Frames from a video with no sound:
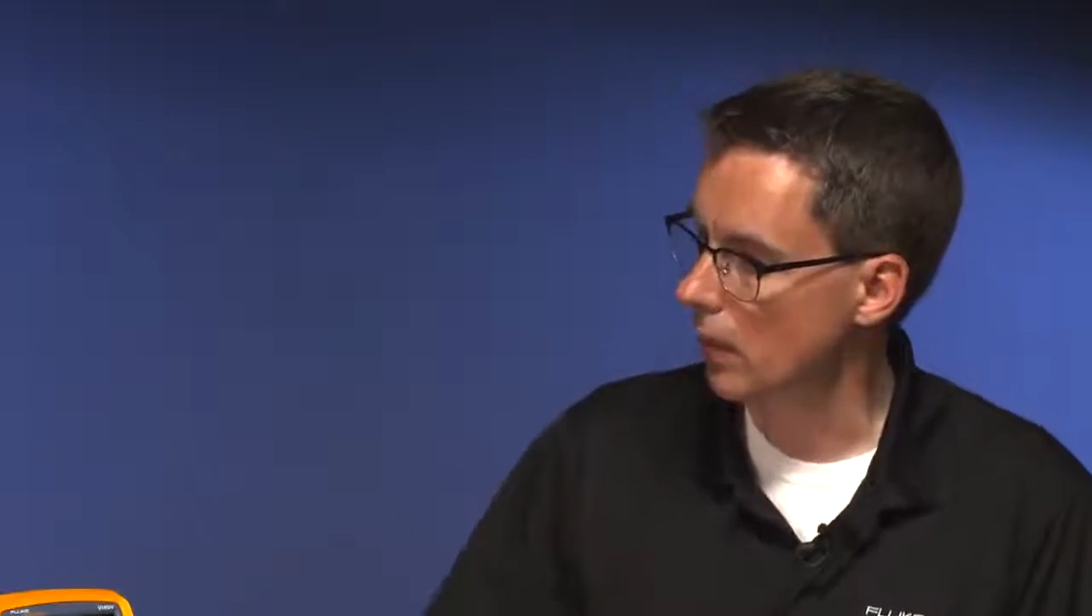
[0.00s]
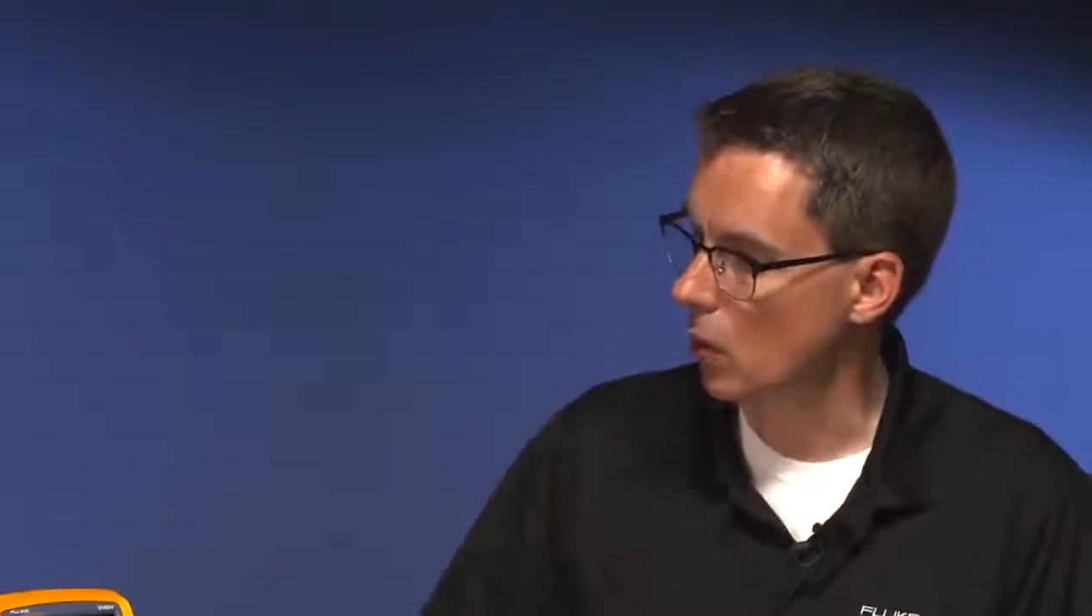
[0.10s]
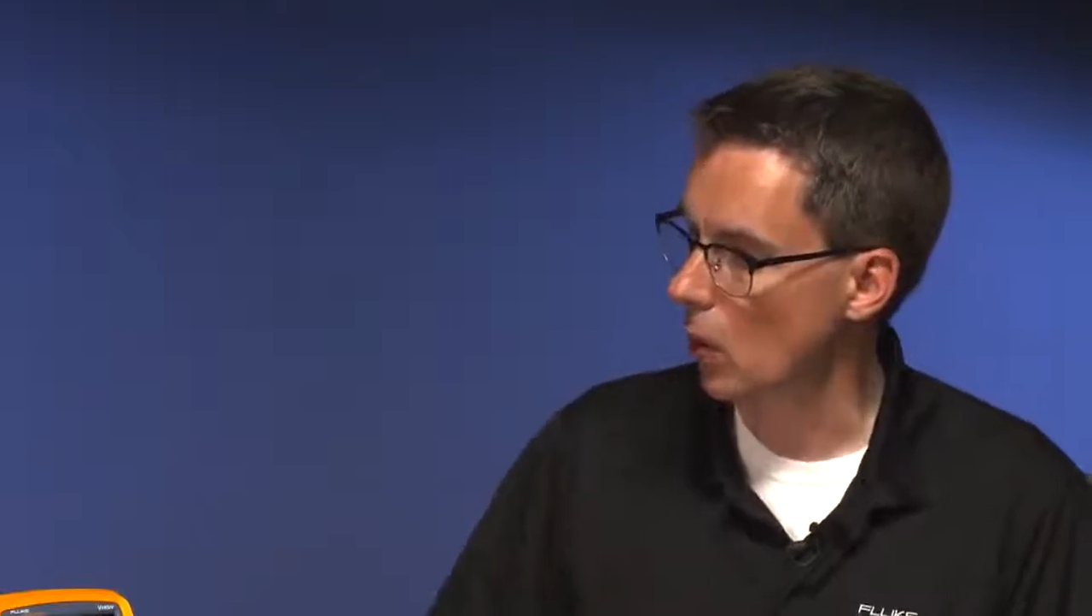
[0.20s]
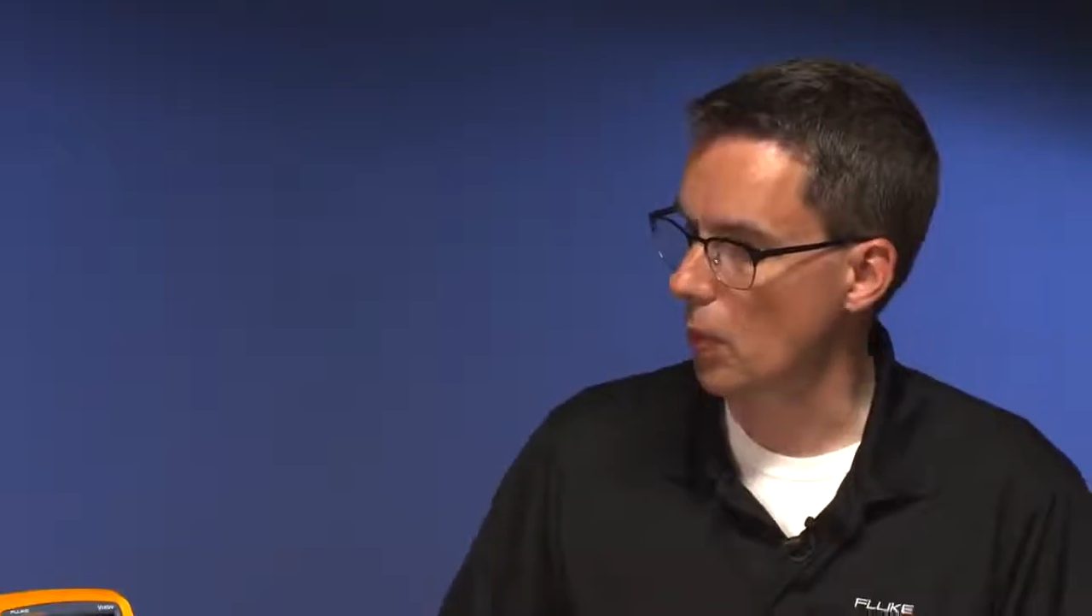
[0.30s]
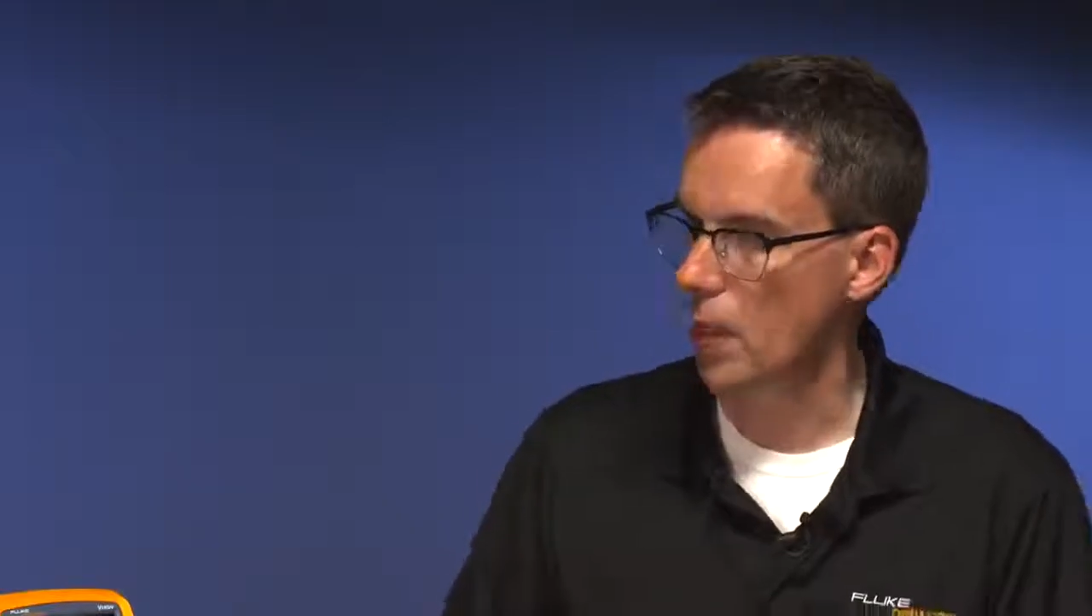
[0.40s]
I've got